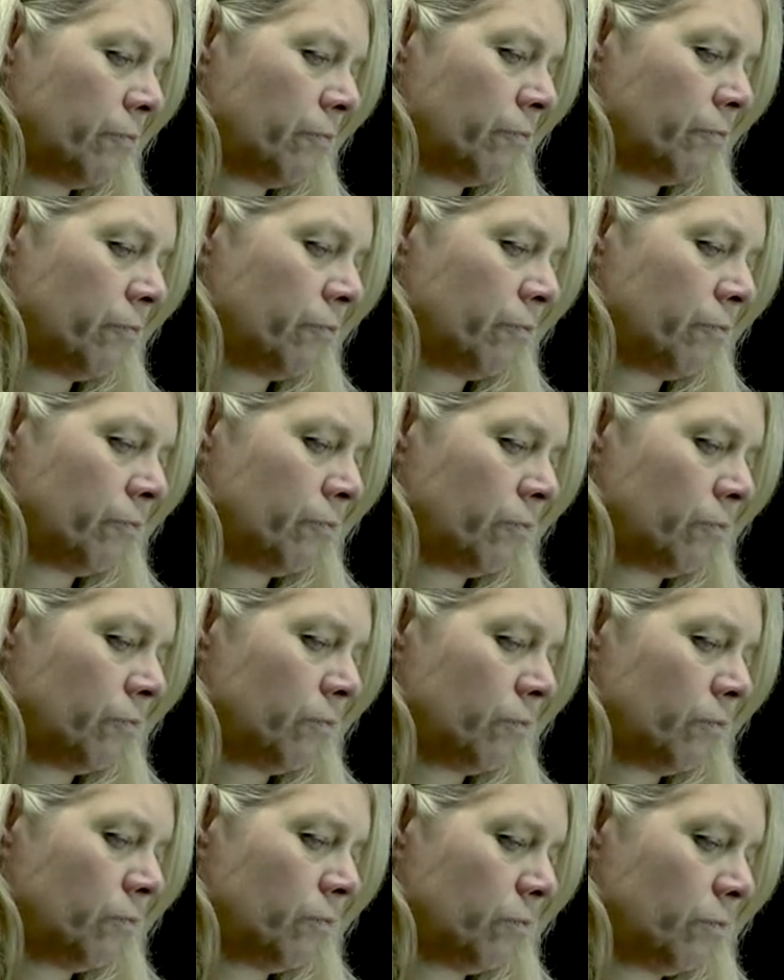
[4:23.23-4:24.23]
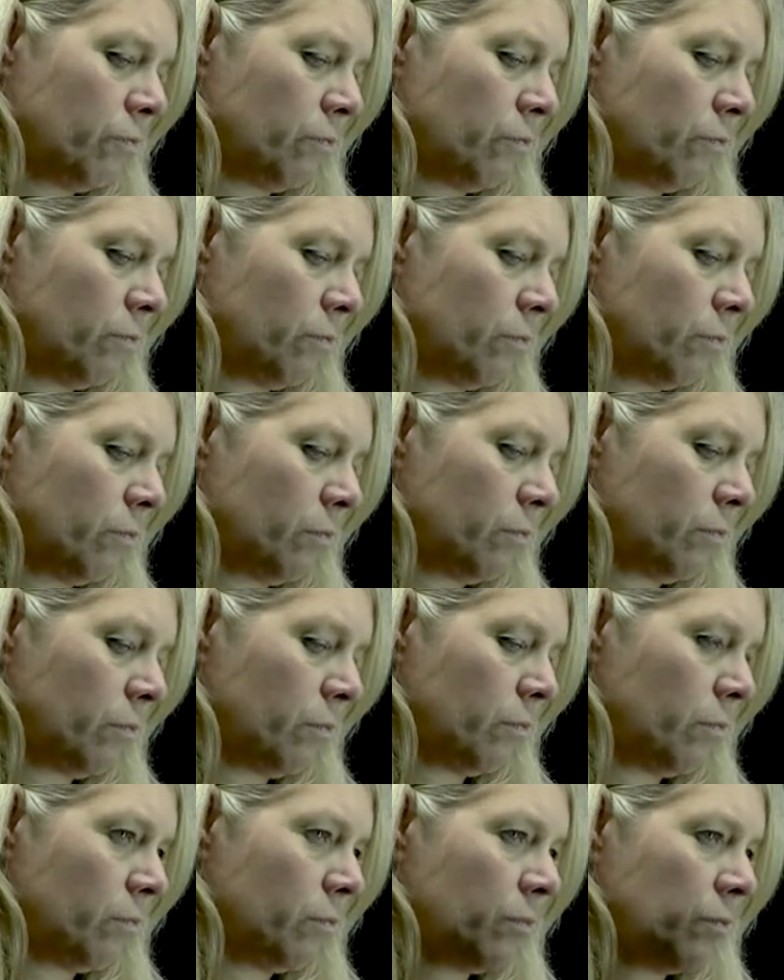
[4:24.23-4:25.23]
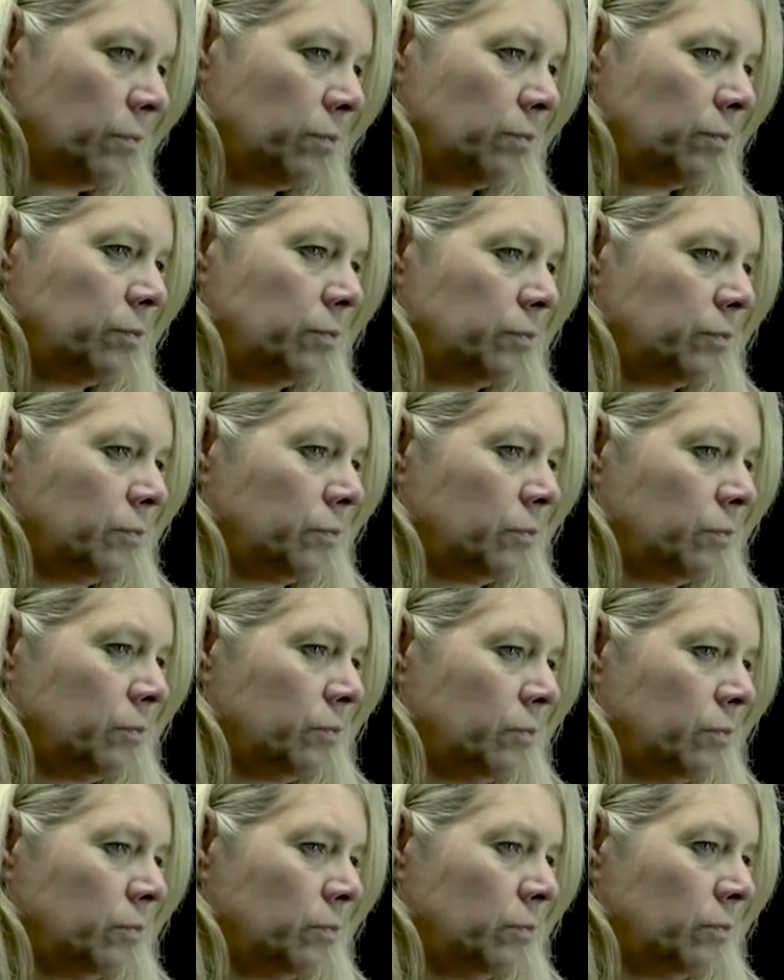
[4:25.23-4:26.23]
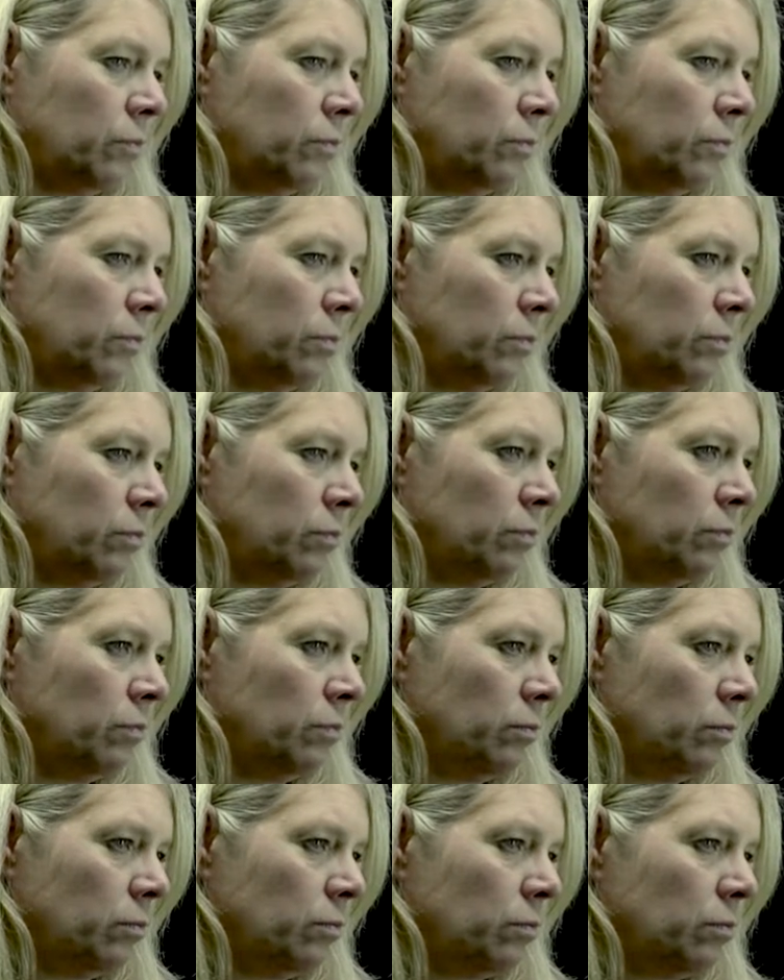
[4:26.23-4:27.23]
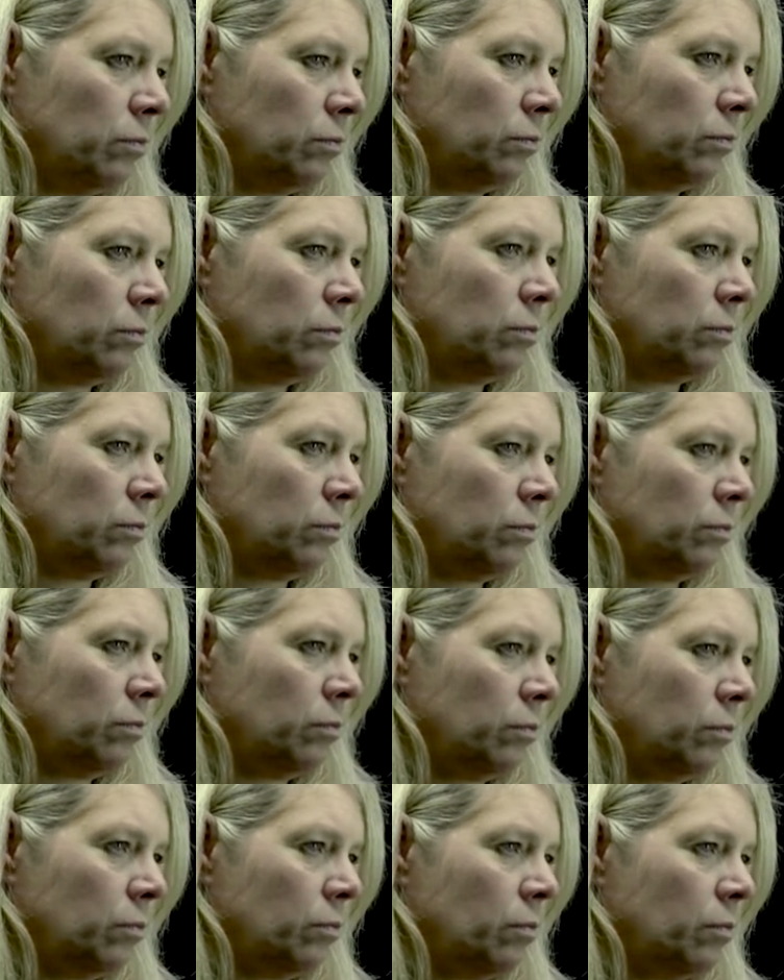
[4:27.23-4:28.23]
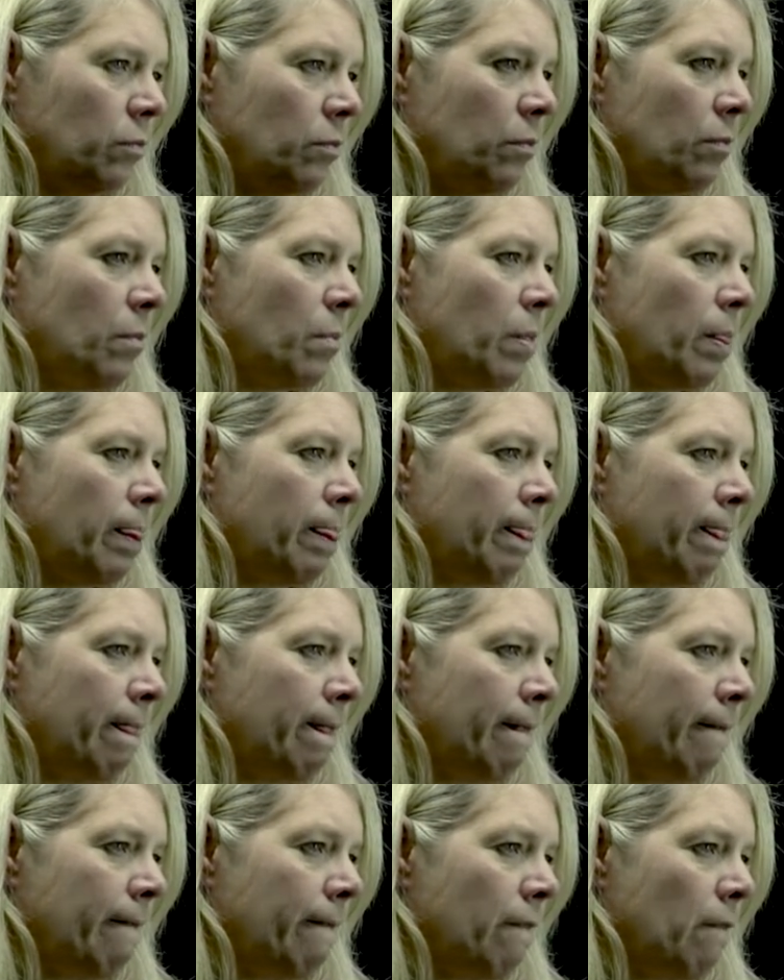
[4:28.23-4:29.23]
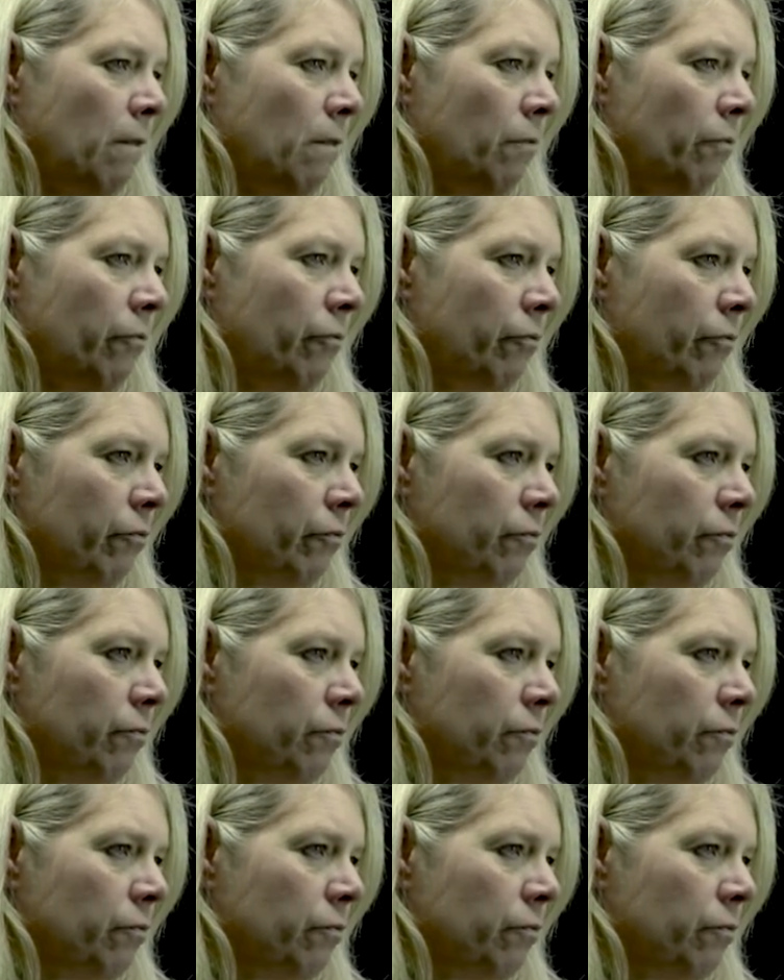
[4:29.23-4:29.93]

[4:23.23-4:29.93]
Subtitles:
No one is speaking in this clip.